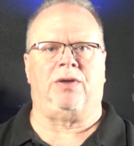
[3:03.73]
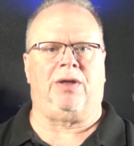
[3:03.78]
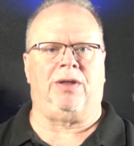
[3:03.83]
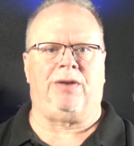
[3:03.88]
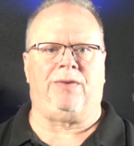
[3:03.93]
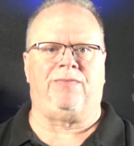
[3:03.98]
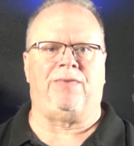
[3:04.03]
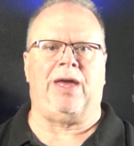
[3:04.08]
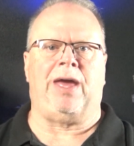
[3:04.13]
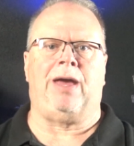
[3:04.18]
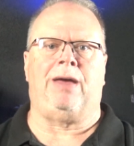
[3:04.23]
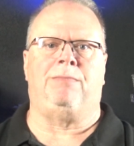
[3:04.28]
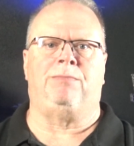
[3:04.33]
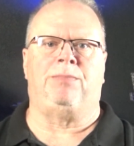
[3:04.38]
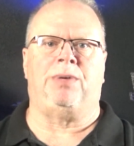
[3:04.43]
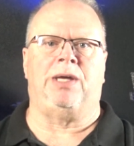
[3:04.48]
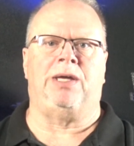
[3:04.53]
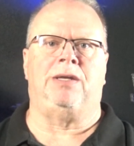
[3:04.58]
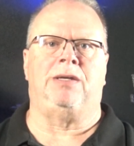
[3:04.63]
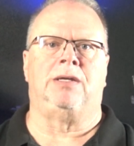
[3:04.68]
all of that,
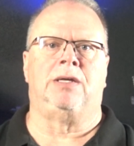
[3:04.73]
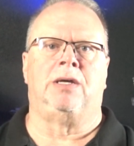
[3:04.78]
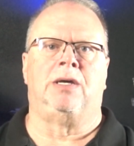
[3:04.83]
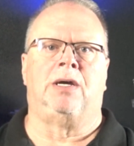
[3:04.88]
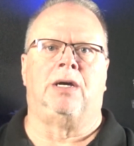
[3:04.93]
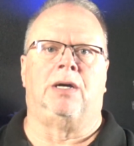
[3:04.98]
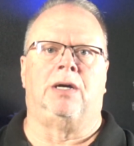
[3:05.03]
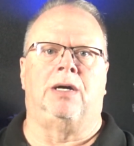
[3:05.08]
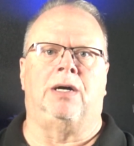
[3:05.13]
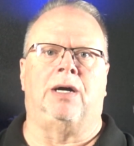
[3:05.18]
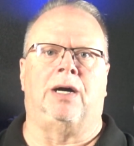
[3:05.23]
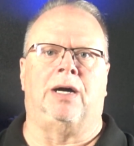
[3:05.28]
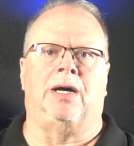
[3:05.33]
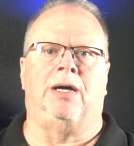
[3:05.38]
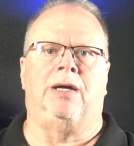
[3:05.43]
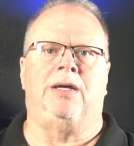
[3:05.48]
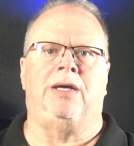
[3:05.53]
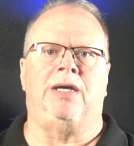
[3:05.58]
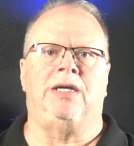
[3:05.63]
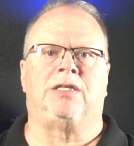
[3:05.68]
but
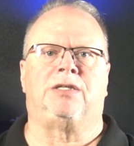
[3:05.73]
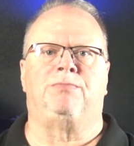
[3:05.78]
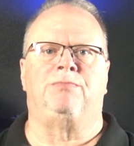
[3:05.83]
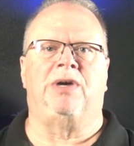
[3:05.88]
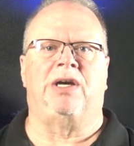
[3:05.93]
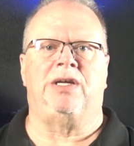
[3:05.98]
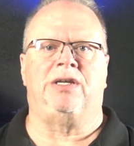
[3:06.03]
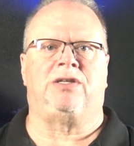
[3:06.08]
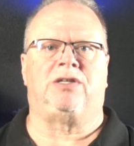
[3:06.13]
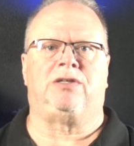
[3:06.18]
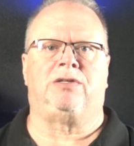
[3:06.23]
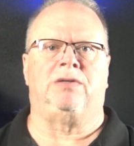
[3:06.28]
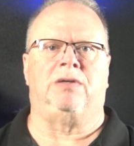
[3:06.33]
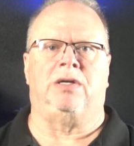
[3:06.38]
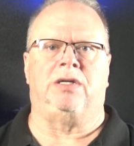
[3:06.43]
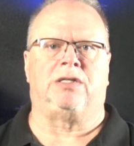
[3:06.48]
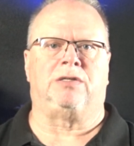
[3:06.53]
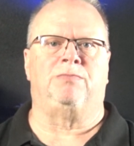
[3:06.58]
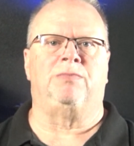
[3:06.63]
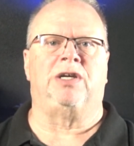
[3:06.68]
it's much
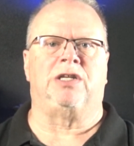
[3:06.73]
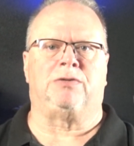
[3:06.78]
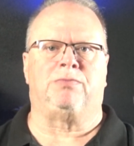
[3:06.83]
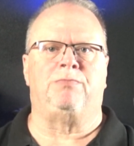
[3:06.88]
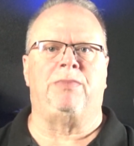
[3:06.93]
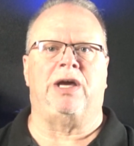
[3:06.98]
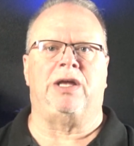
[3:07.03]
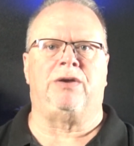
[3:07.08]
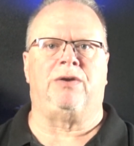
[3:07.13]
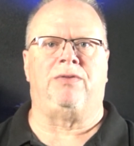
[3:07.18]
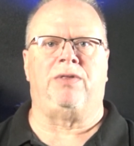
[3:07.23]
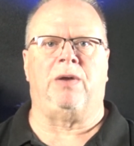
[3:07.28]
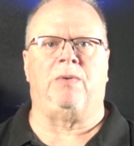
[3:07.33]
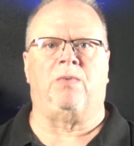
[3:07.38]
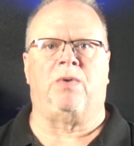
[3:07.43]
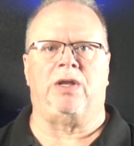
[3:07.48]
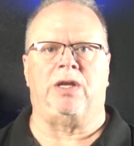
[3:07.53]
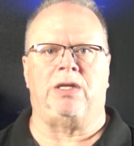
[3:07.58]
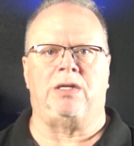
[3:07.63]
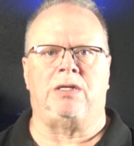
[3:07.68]
better than
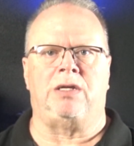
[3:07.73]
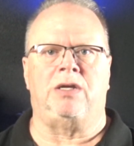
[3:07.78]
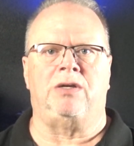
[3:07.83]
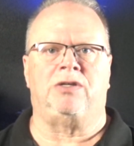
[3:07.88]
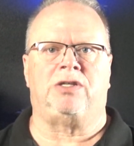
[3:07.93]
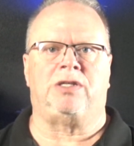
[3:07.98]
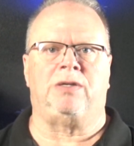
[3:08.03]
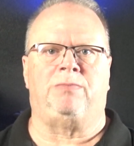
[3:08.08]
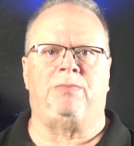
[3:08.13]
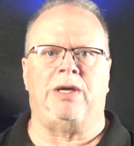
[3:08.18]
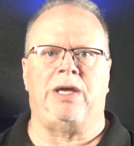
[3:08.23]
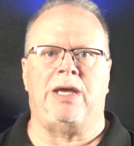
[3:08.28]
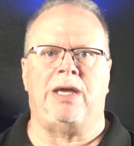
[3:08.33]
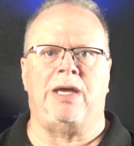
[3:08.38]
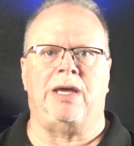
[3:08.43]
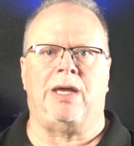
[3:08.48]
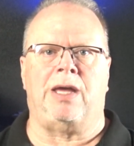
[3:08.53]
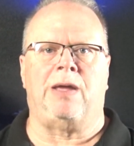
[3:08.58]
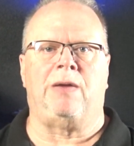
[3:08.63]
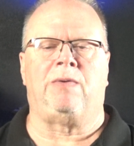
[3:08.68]
what it used to be,
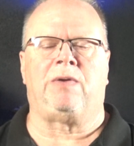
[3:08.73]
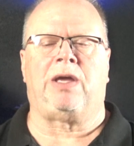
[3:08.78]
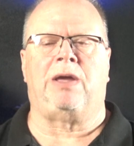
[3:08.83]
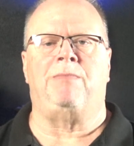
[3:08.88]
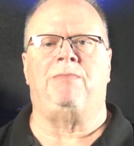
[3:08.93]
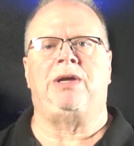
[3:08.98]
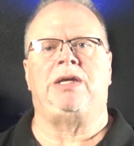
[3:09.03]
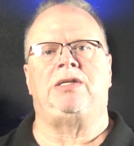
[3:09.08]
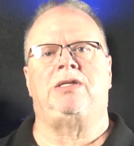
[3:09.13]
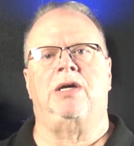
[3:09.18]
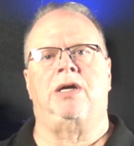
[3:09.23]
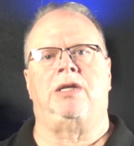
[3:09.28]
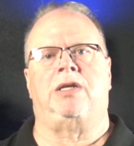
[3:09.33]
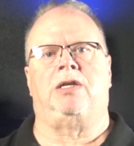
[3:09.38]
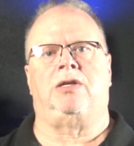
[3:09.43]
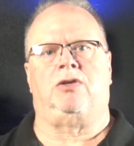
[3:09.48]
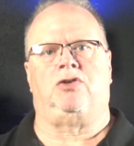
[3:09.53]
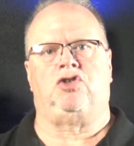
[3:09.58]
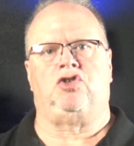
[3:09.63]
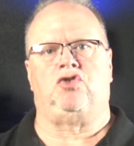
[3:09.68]
and it can be done
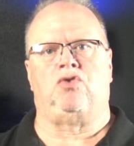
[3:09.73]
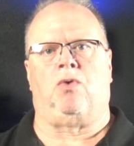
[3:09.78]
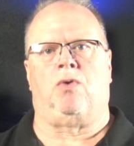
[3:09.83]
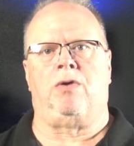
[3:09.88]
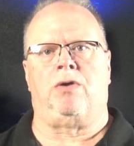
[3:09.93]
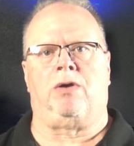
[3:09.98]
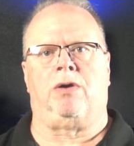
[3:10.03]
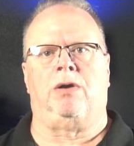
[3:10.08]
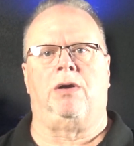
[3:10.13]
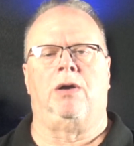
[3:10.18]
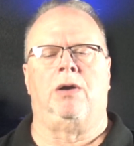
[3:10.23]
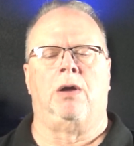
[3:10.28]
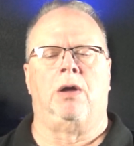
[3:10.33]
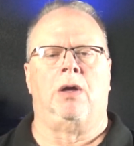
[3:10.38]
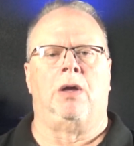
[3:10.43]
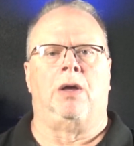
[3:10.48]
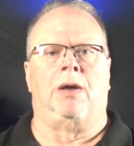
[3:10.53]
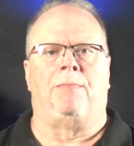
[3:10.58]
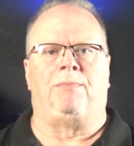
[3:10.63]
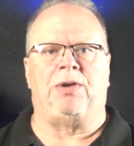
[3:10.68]
in a shorter
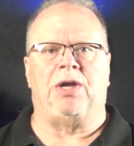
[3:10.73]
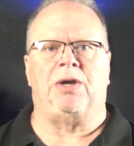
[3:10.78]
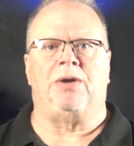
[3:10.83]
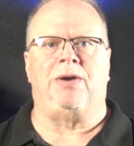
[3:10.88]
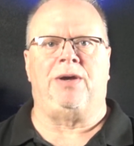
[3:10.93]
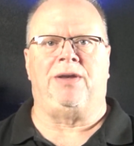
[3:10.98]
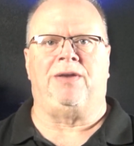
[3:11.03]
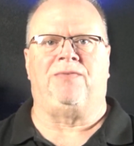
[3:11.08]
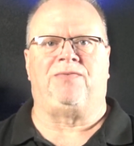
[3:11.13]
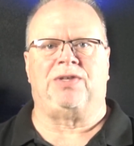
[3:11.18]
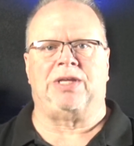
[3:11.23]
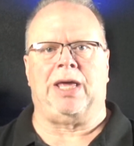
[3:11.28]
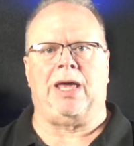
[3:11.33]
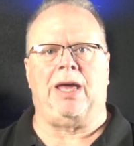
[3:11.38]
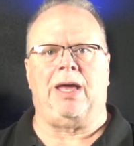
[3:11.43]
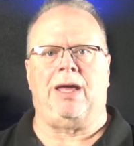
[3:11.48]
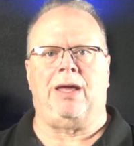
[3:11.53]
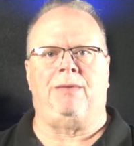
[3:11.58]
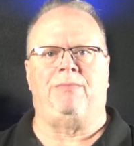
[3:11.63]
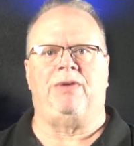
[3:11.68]
period of
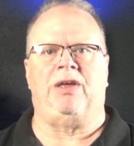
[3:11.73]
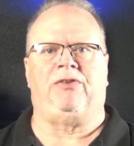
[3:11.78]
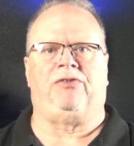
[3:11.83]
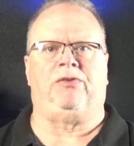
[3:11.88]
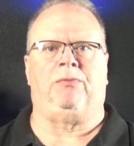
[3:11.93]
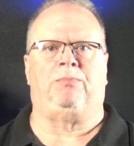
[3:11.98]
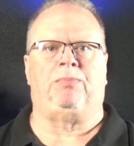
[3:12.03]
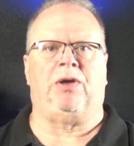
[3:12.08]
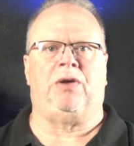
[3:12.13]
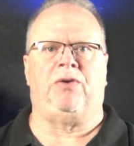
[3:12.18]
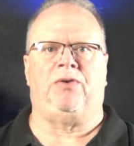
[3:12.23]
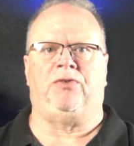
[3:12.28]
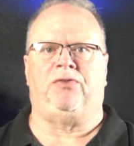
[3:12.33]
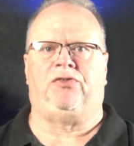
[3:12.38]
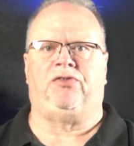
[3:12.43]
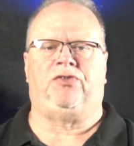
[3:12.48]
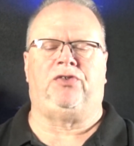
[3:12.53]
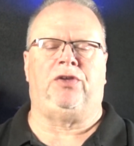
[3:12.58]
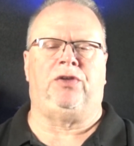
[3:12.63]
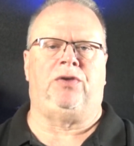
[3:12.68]
time as
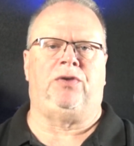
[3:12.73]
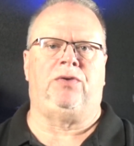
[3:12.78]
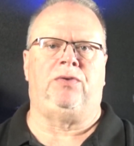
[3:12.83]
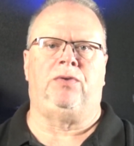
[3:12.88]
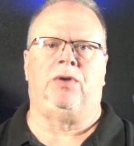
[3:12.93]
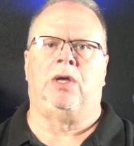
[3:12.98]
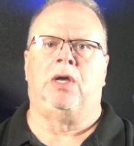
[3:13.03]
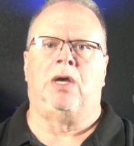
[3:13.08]
opposed to